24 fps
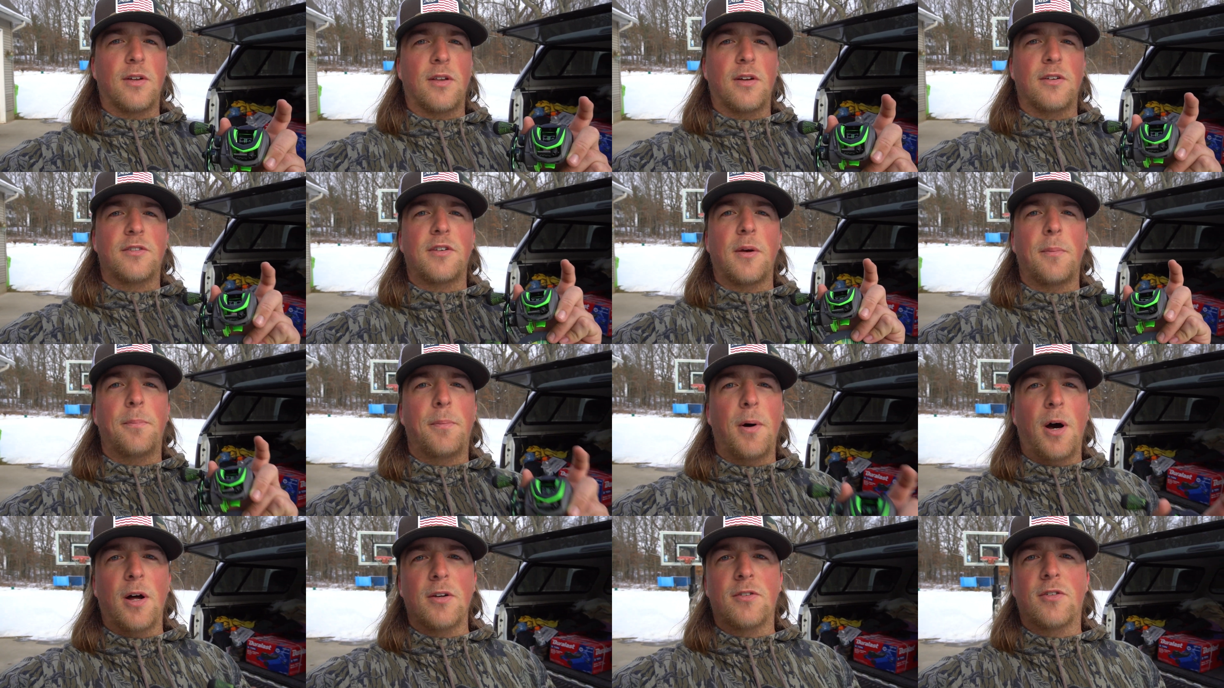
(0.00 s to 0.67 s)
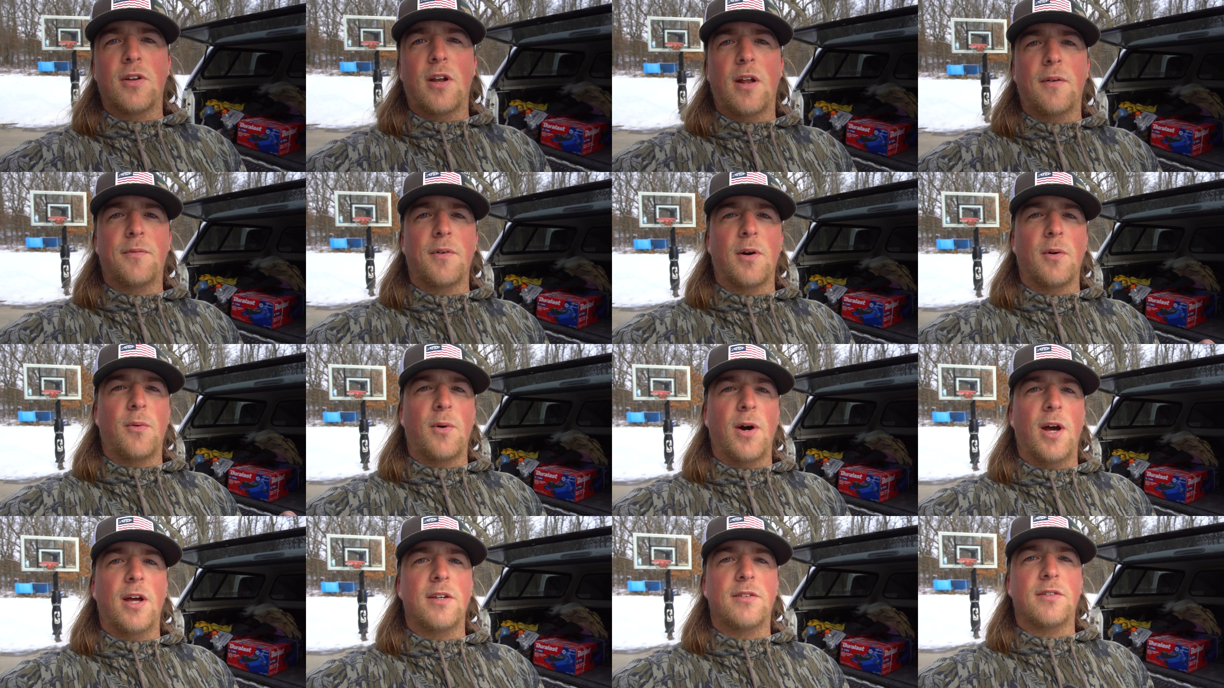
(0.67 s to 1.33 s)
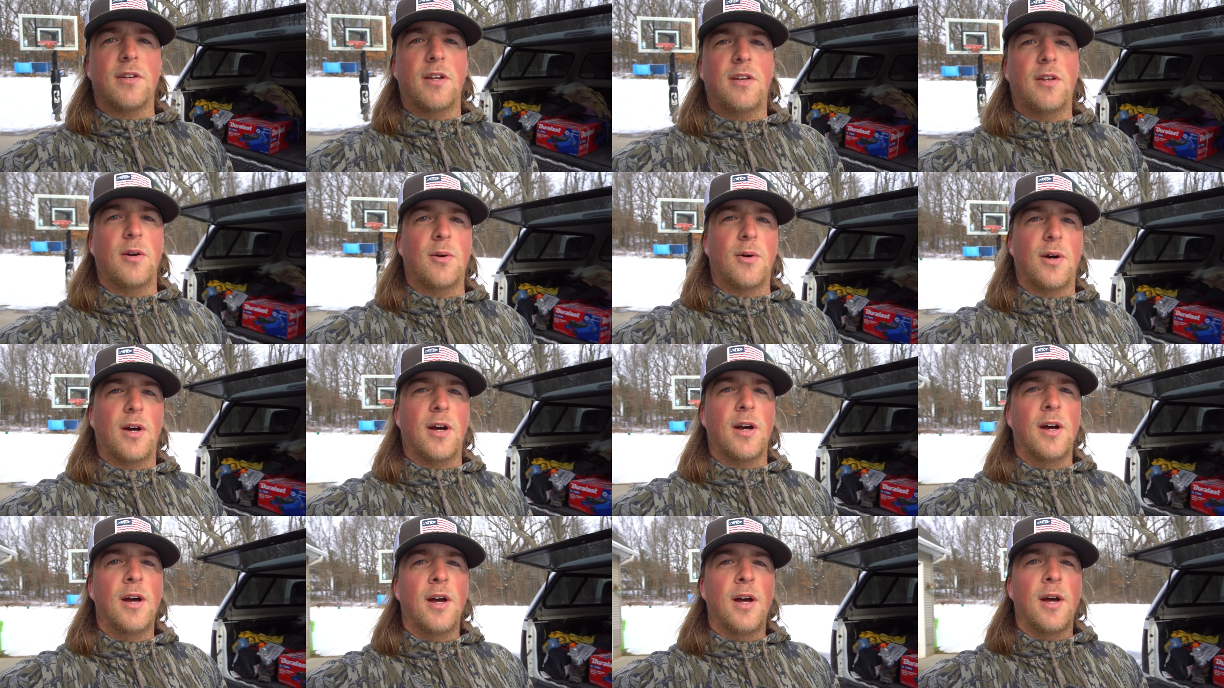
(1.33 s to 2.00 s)
There's a bunch of different ways to do
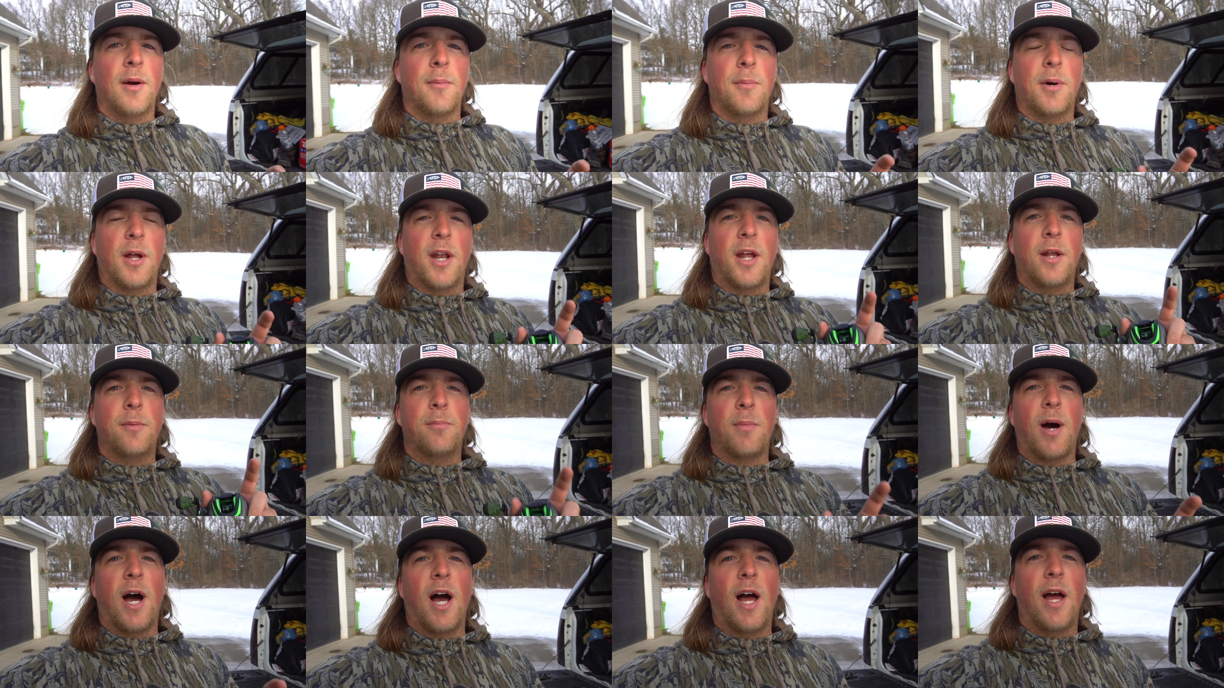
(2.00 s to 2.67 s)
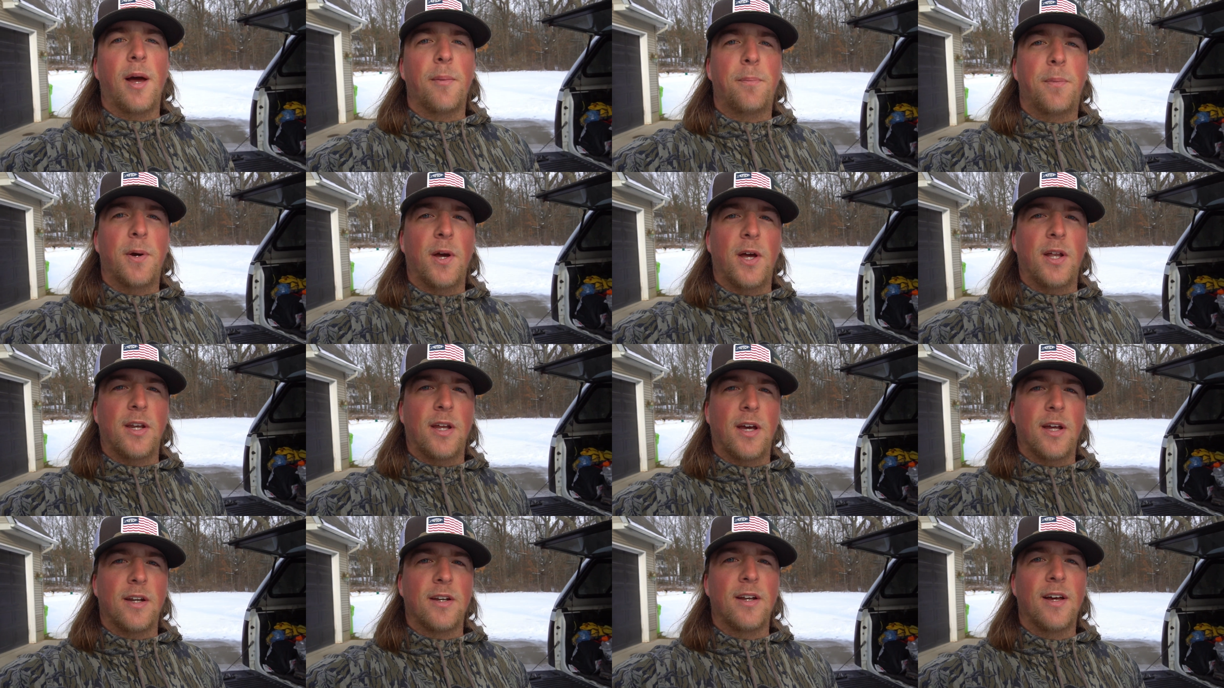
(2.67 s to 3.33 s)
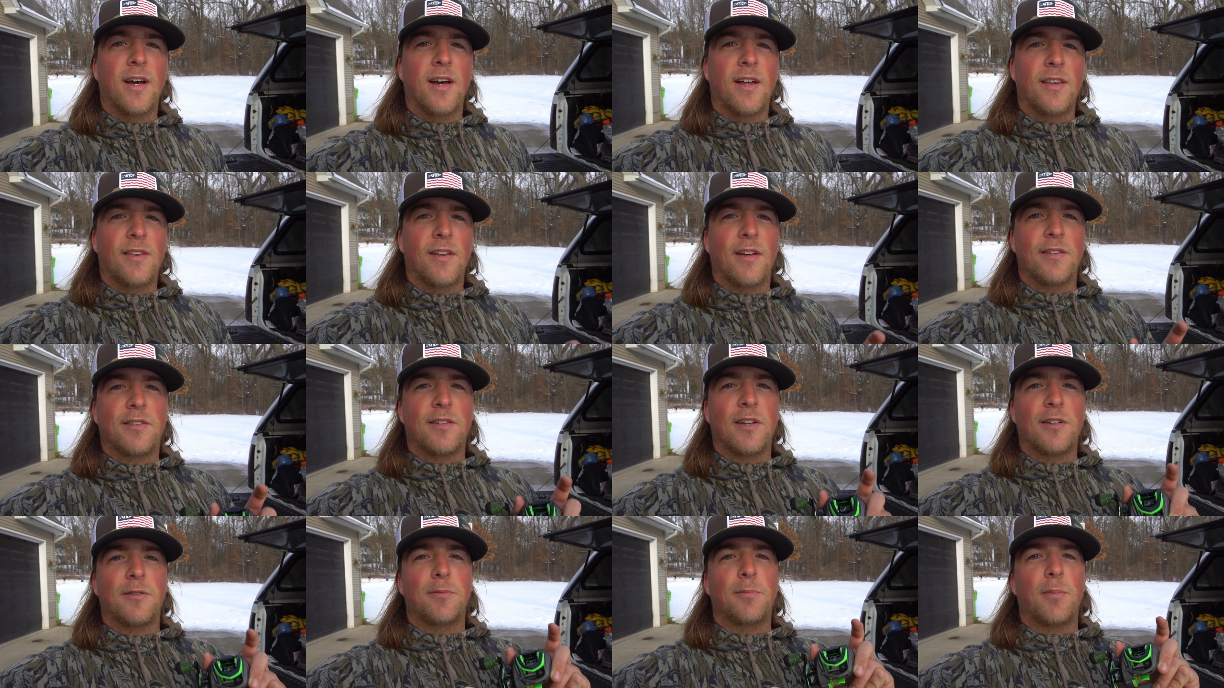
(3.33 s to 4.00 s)
it, but in my opinion,
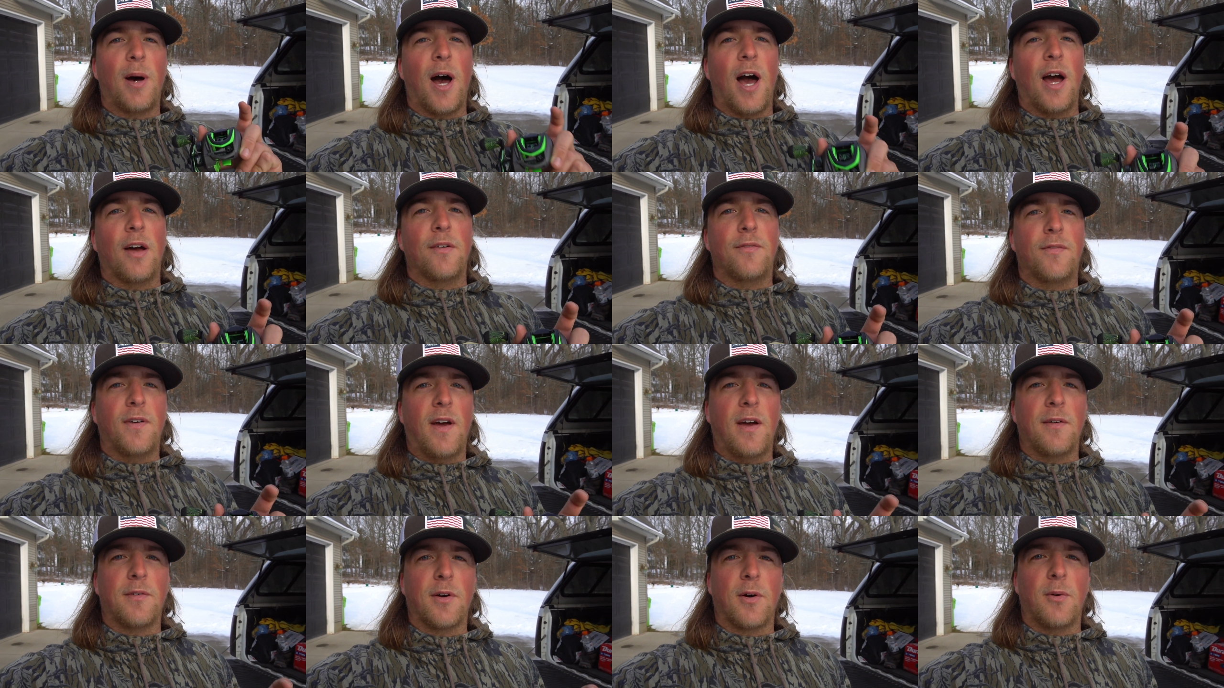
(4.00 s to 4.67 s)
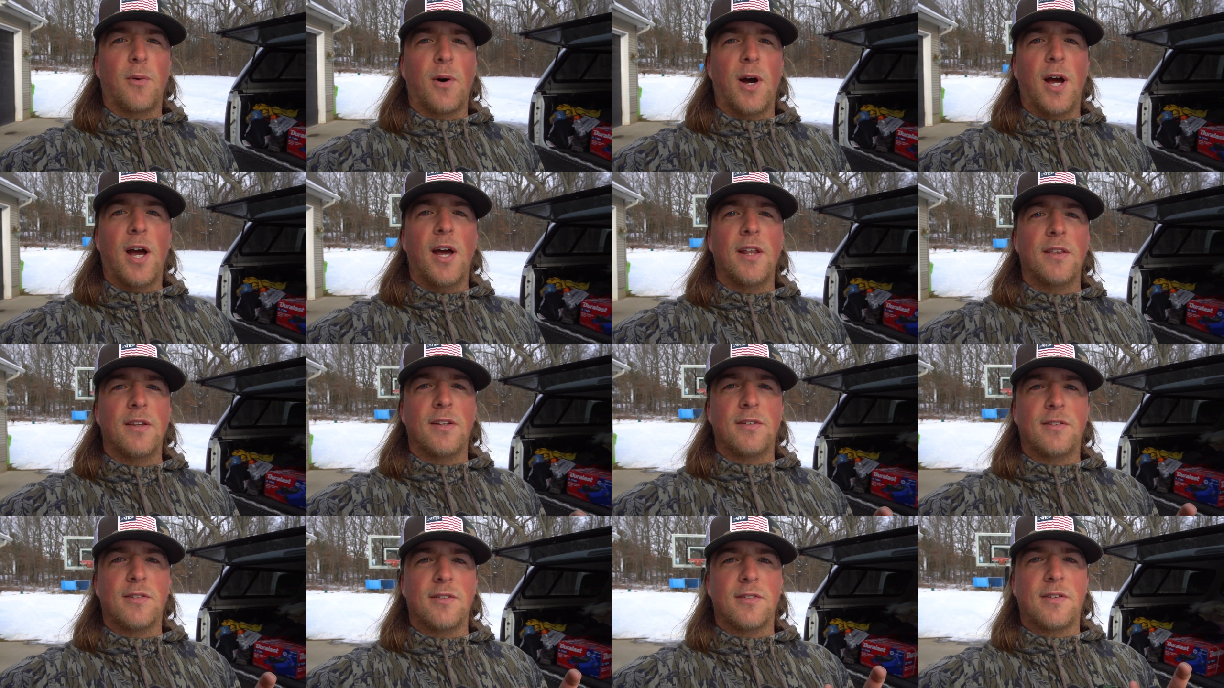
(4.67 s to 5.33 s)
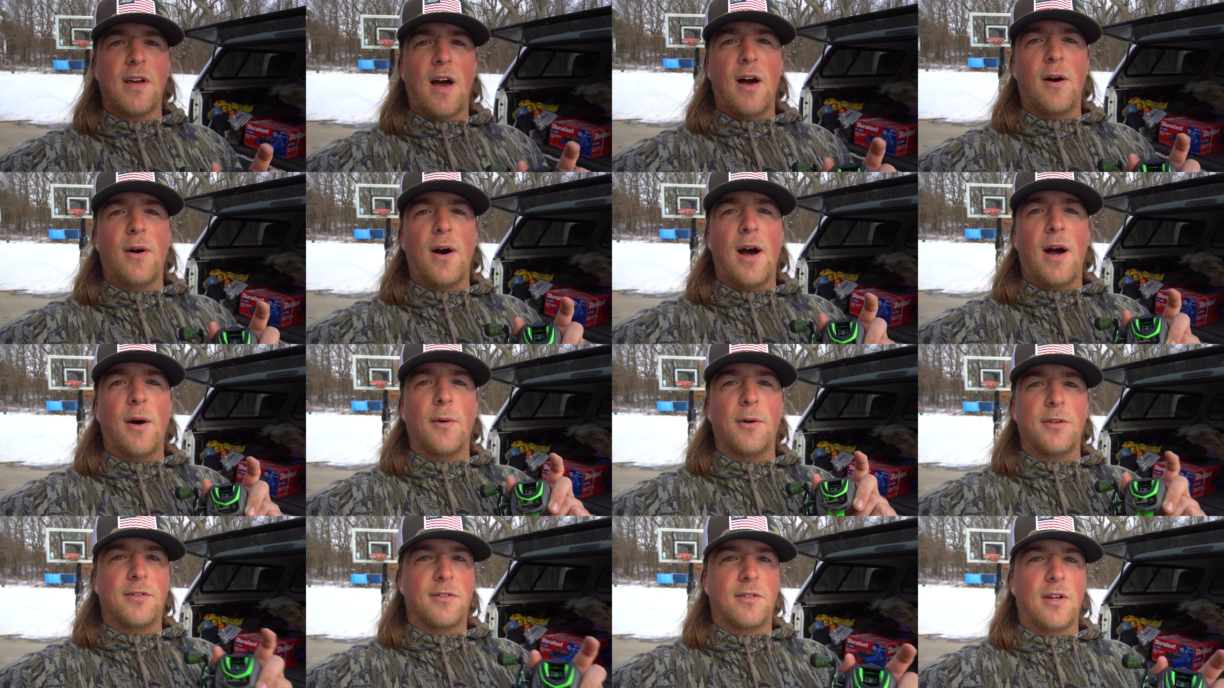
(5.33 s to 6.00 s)
this is my favorite way and this is how I
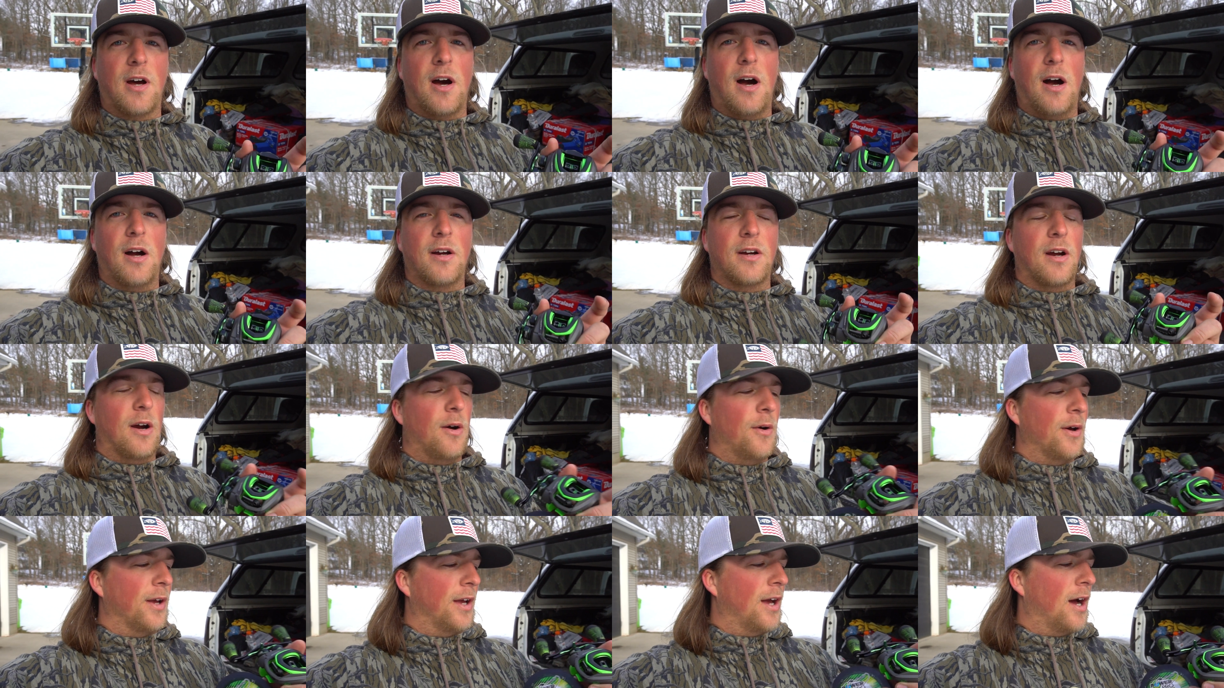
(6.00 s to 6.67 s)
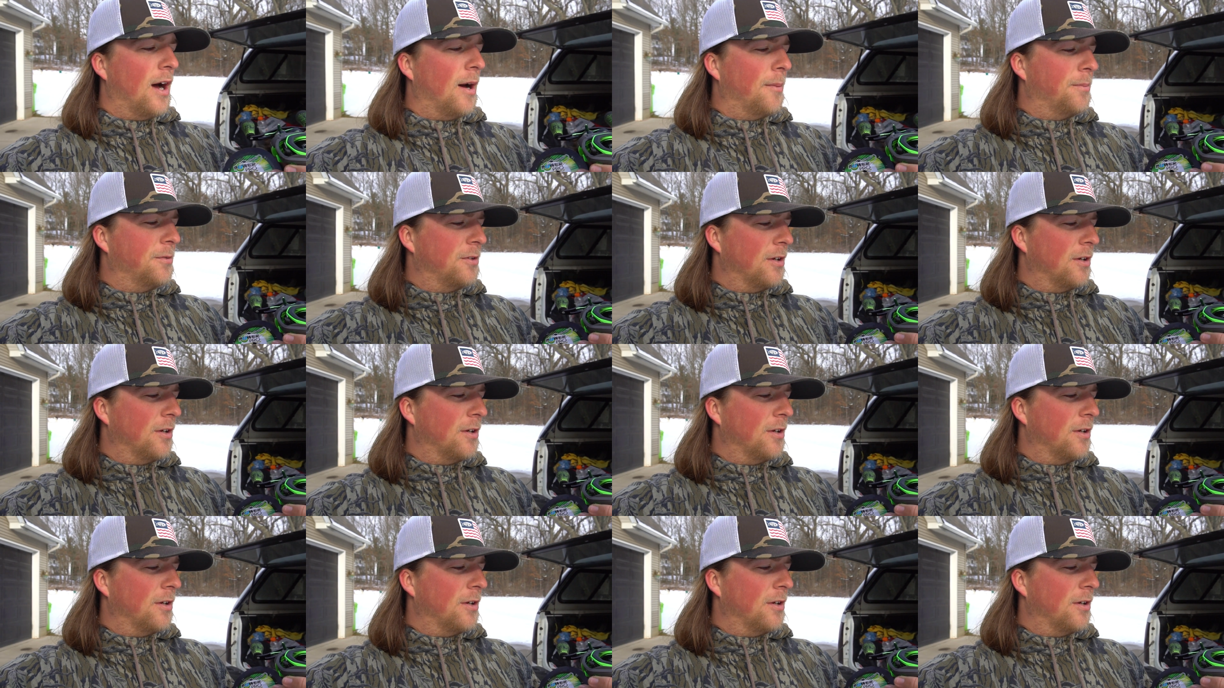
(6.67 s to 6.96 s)
was taught growing up.